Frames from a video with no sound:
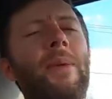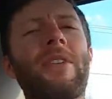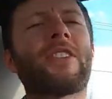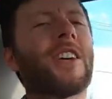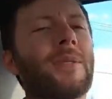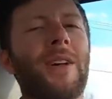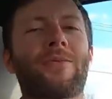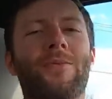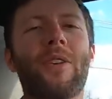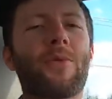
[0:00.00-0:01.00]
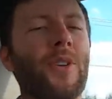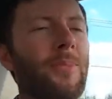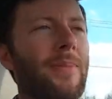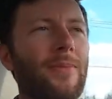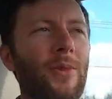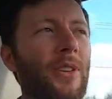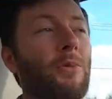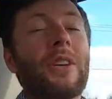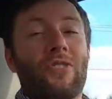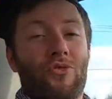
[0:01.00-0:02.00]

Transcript: I mean, you're talking about a rear wheel rear wheel